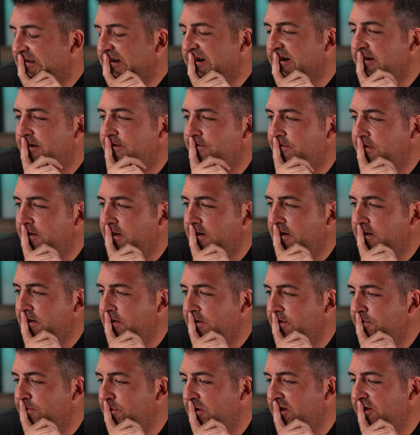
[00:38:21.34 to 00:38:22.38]

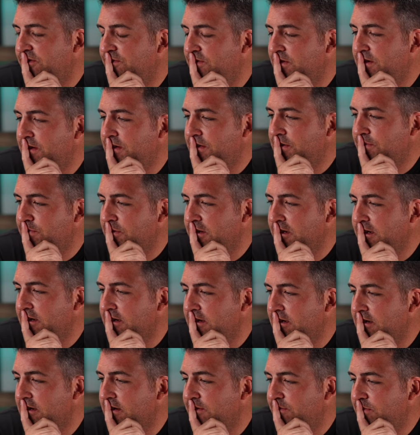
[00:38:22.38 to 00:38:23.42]
Girlfriends, boyfriends,
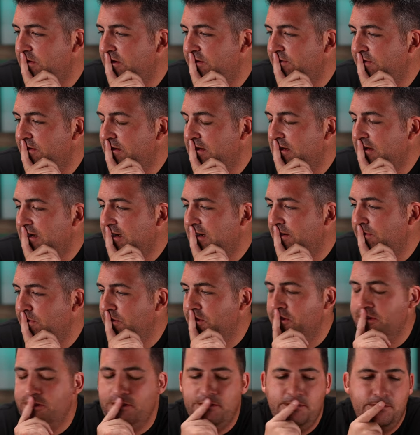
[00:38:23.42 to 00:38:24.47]
breaking up, leaving the
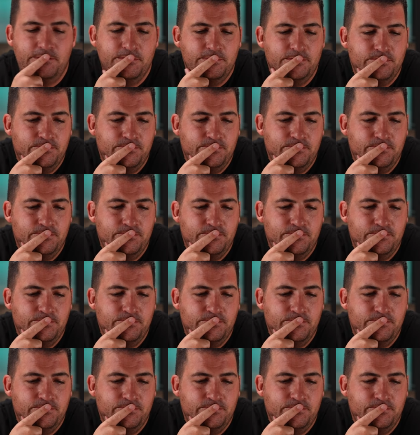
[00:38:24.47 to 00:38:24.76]
library.